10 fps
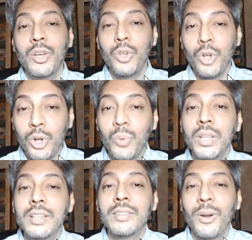you're doing
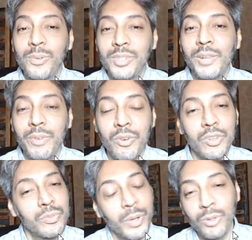this out of
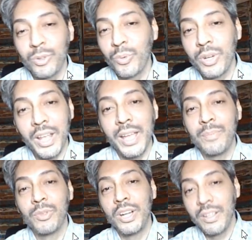self-interest because over
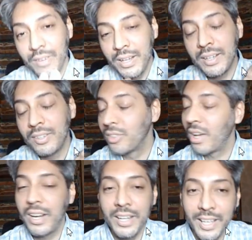time, the dividends
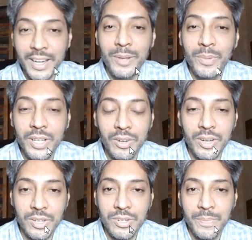are incredibly
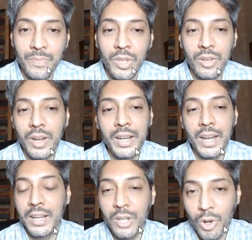rich, right?
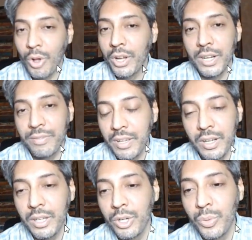And in a long enough
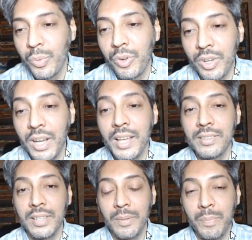career, you would
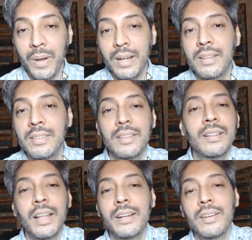realize that practicing
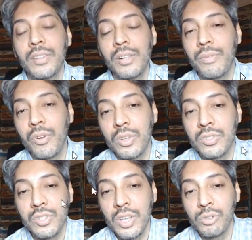enlightened
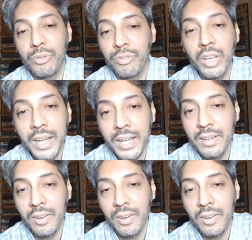self-interest is of great,